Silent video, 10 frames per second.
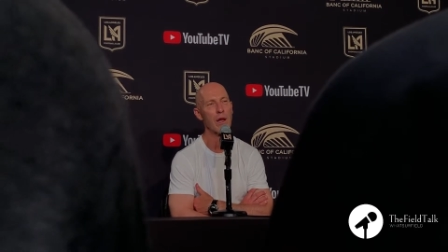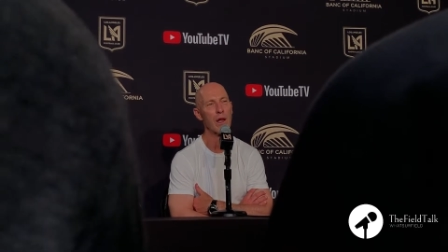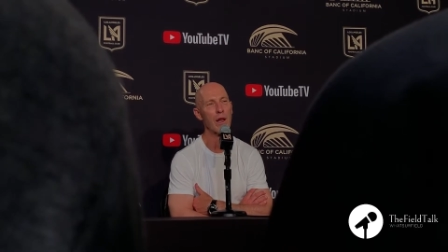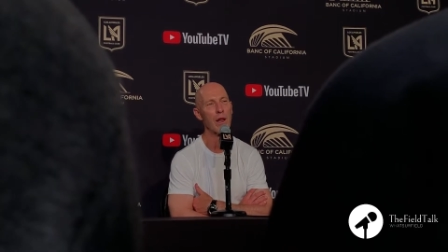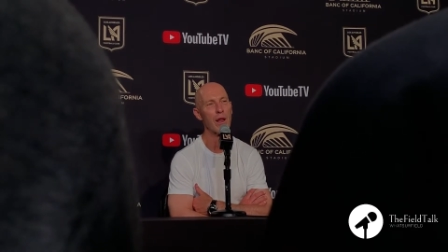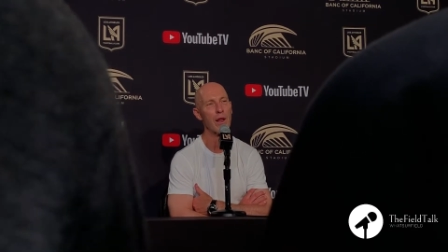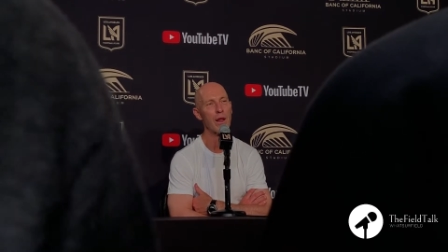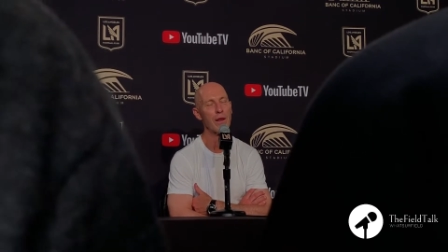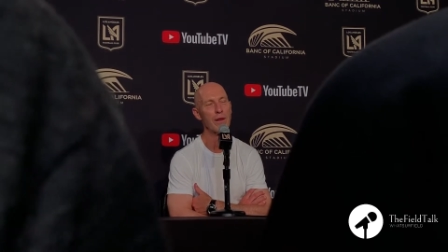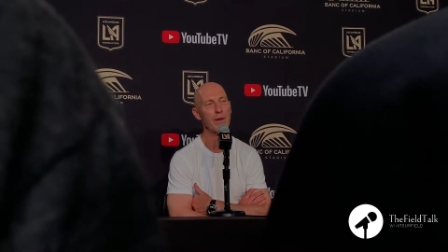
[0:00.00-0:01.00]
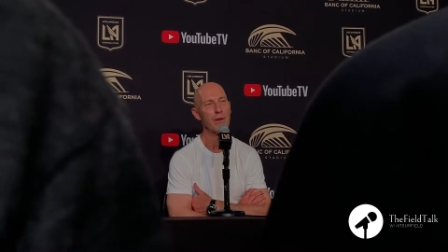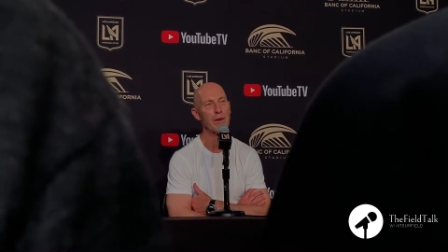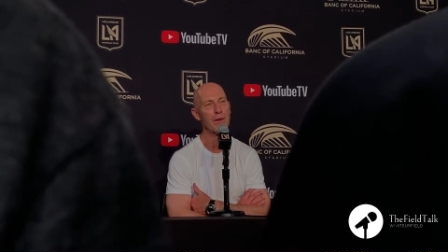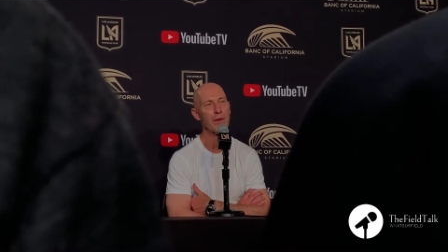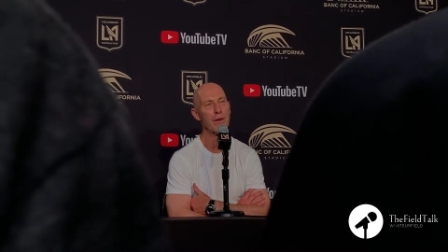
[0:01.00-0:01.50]
um,
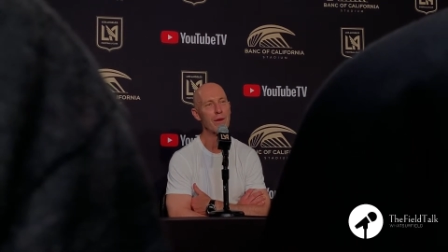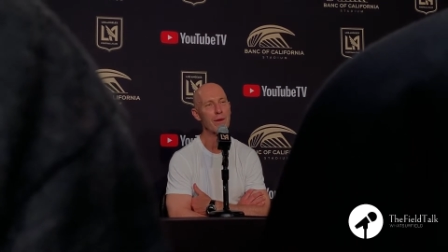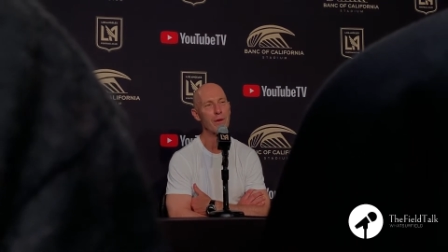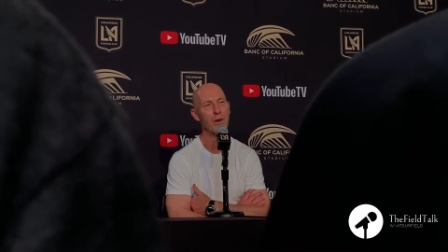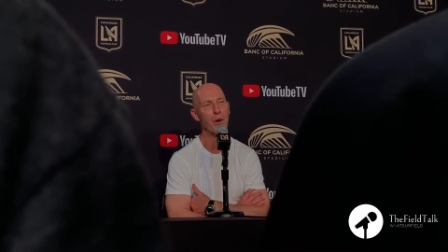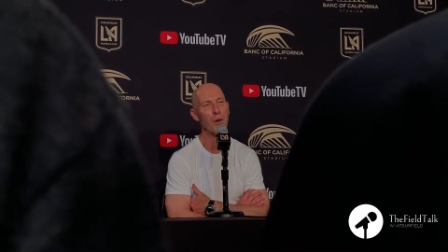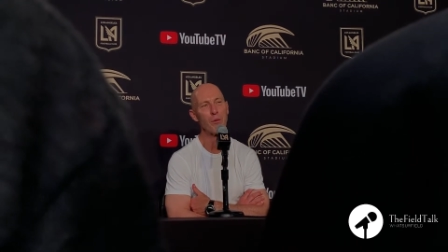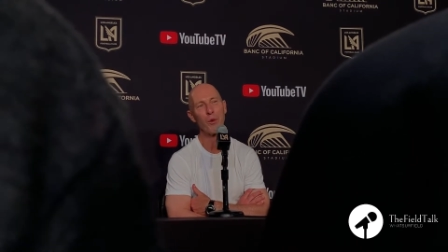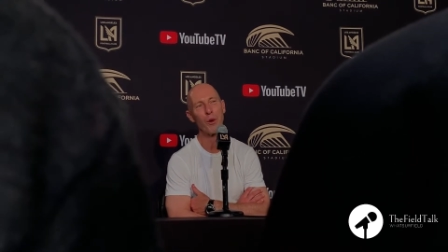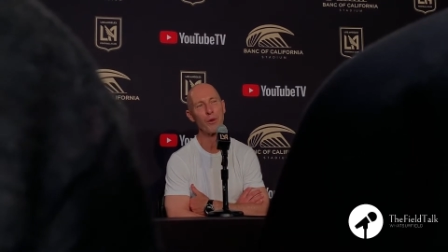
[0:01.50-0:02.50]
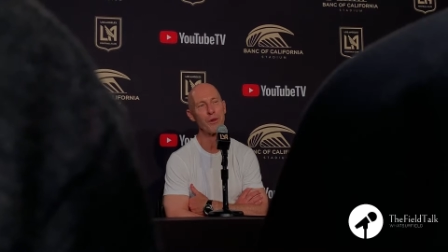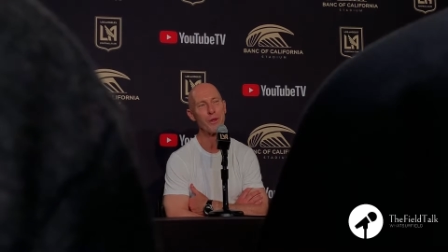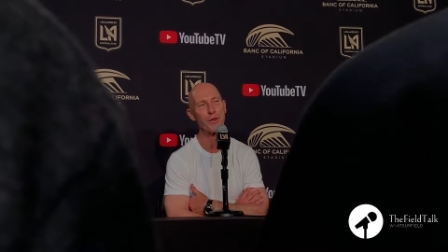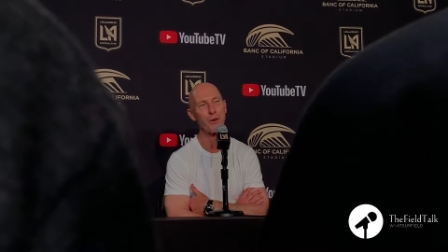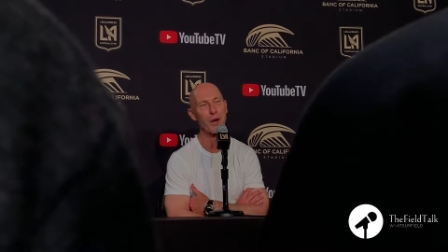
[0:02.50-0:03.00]
you know, more
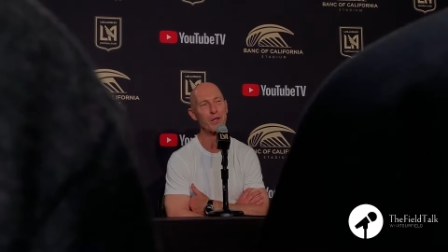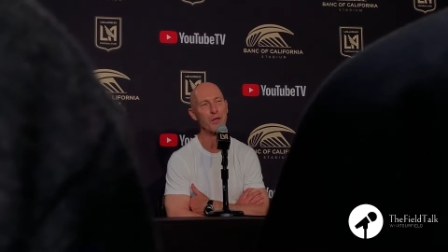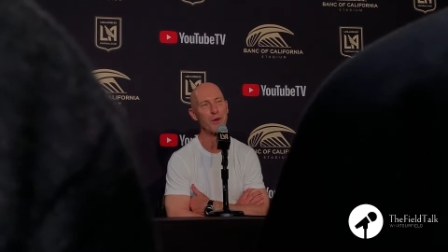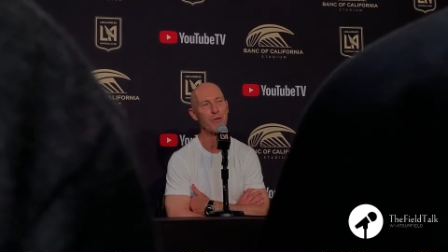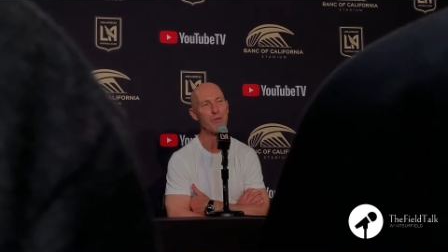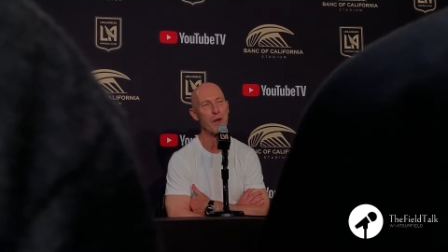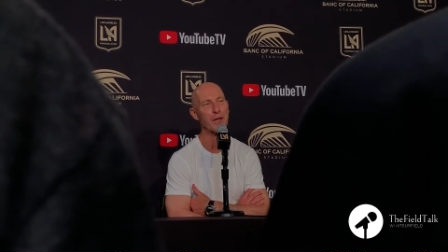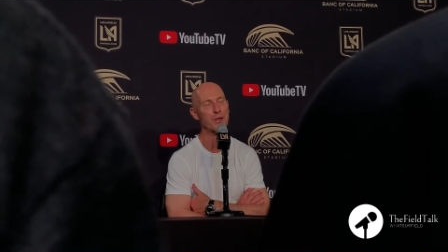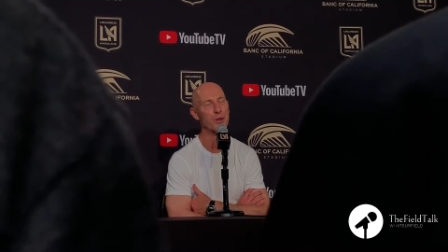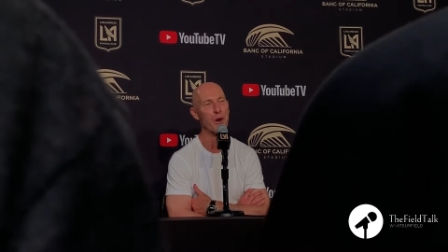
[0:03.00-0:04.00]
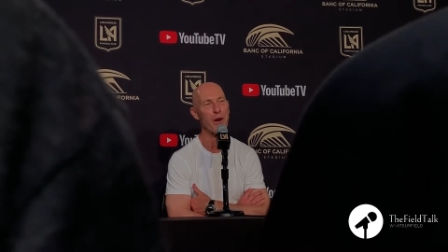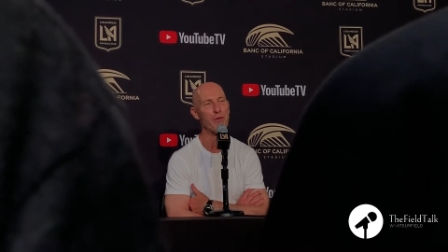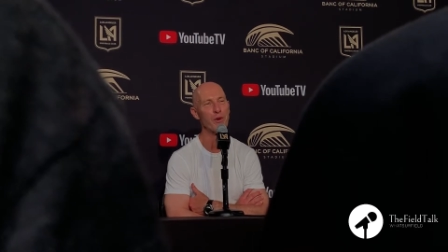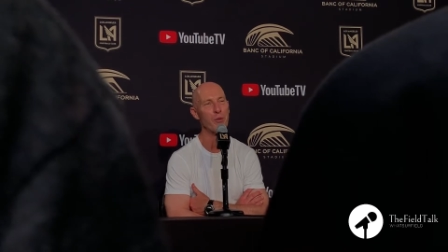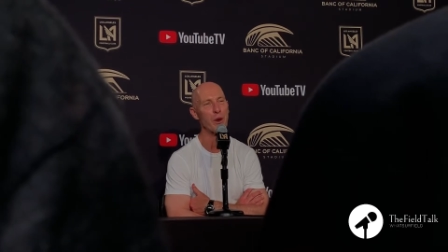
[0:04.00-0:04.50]
in the direction of making sure
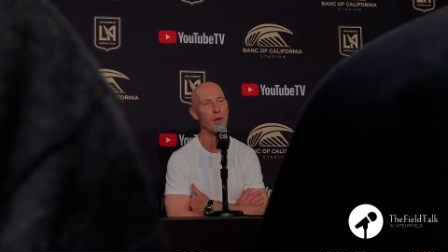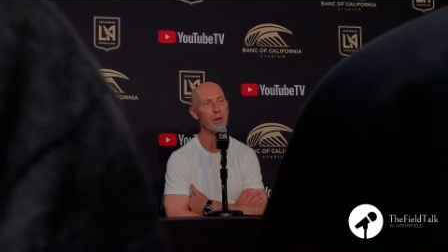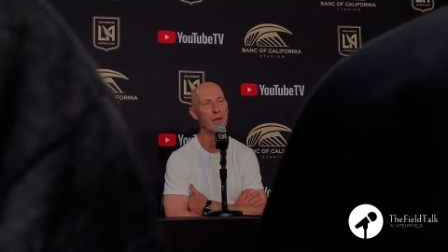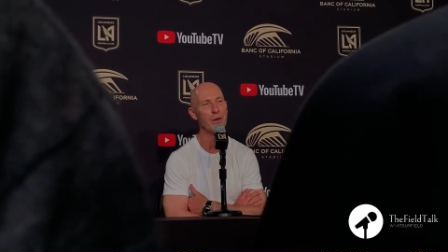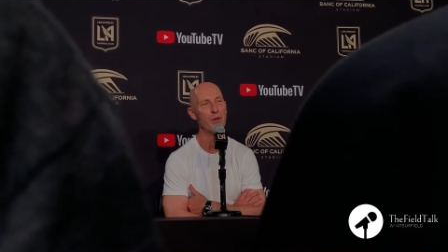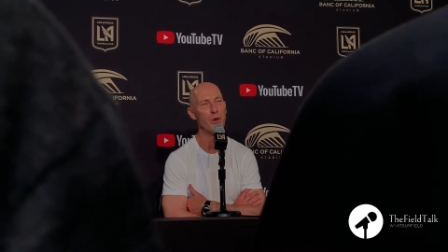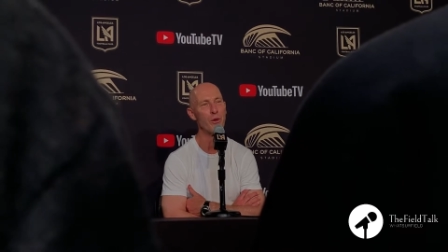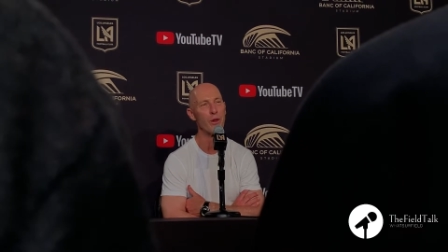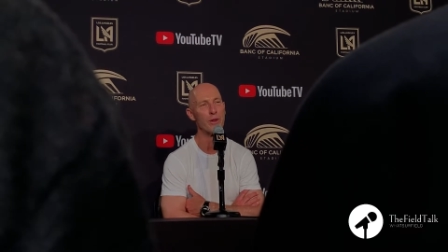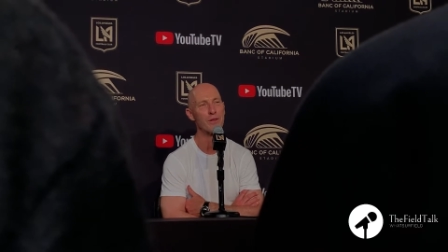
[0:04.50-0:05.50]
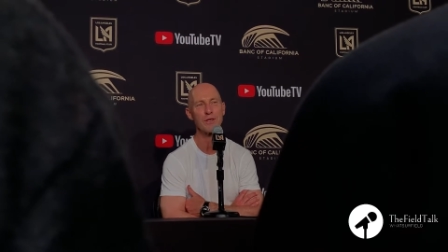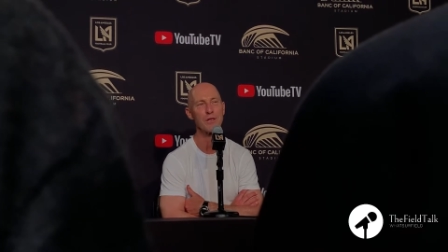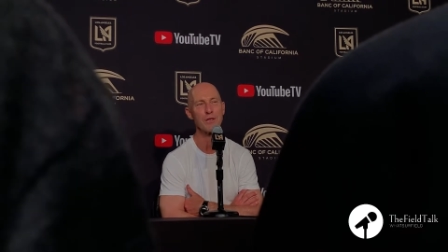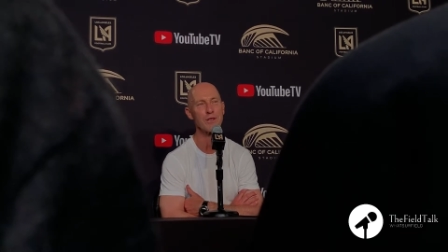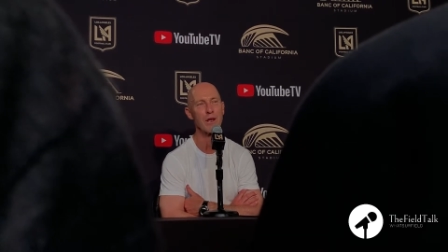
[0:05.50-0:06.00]
everybody knew that
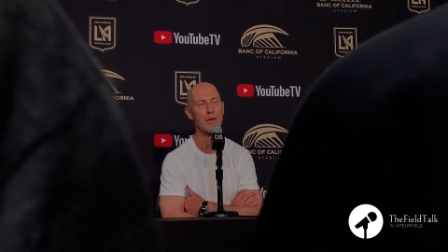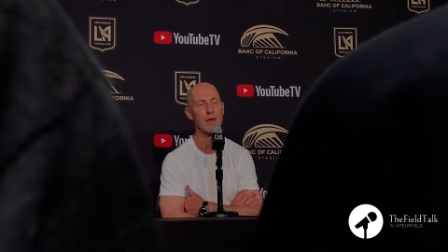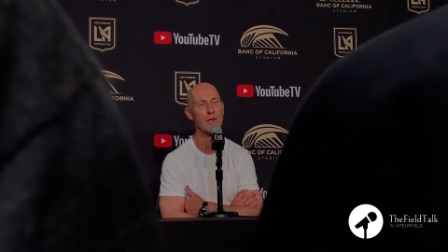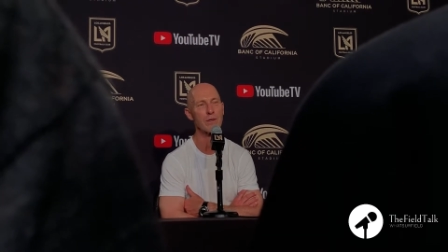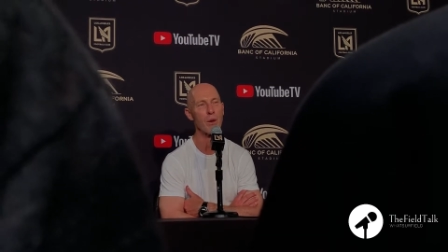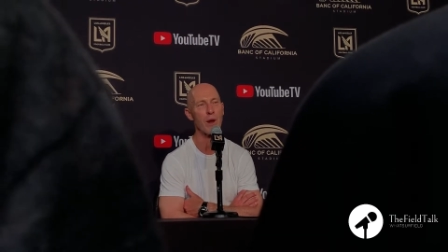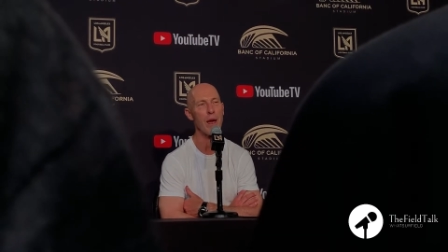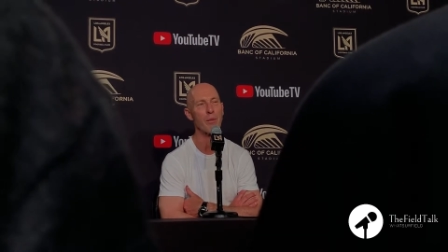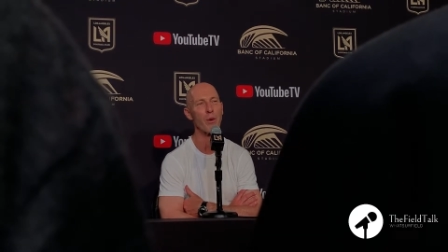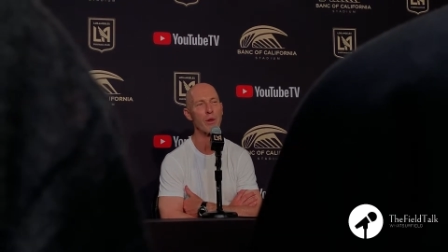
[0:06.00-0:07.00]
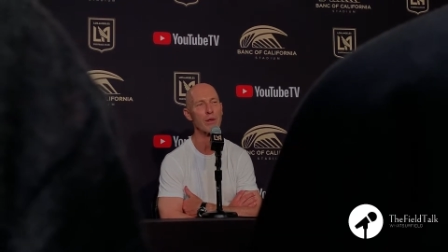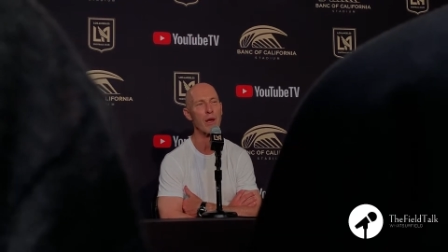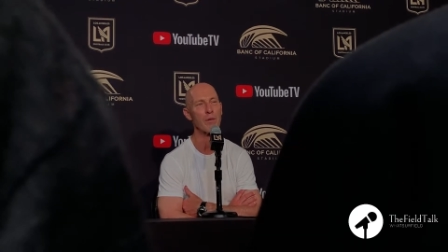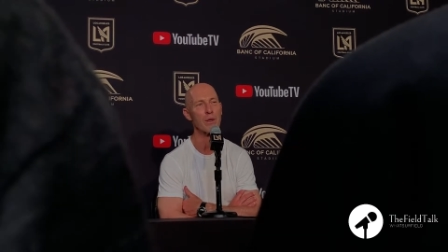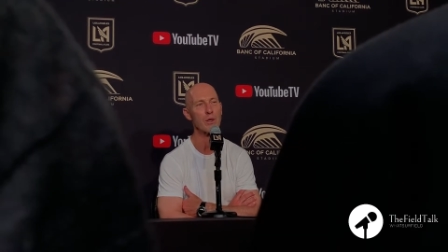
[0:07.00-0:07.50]
seasons like this don't happen all the
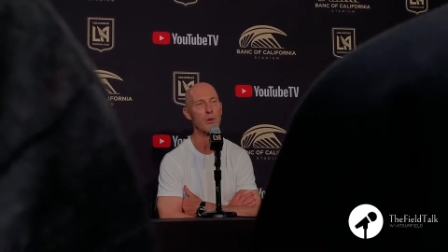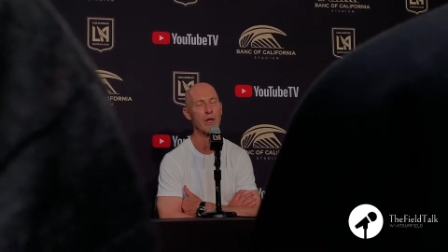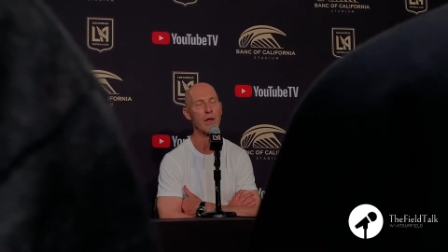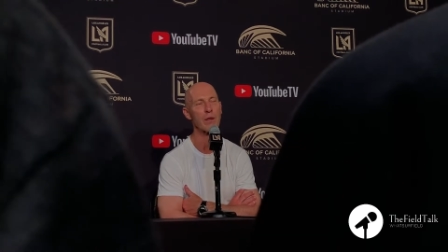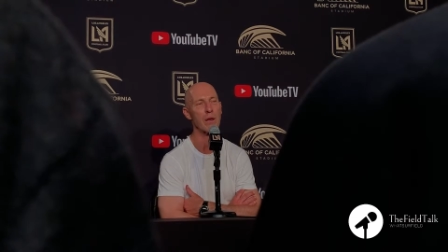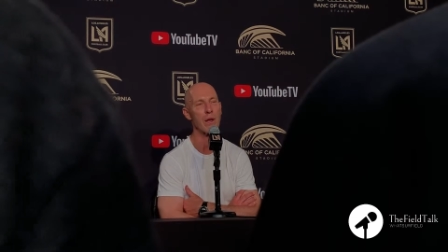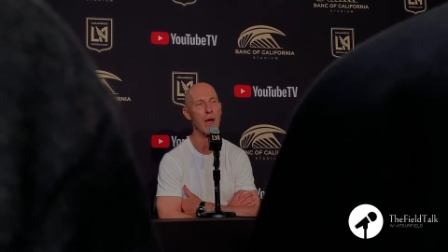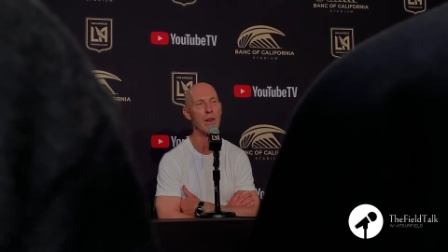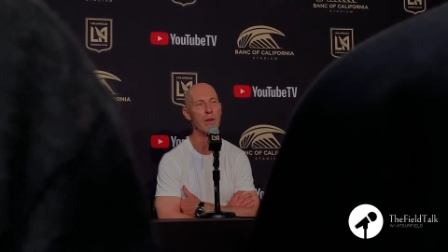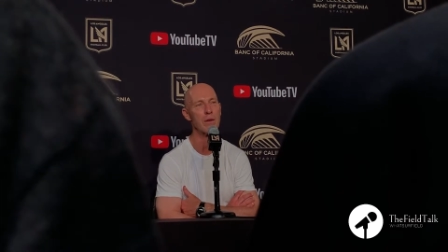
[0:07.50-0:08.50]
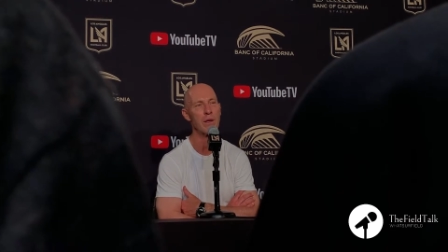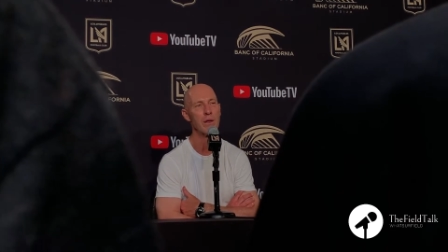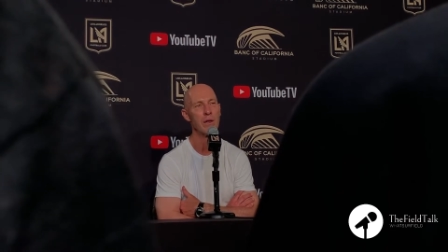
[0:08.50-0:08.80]
time. And so we get to the end,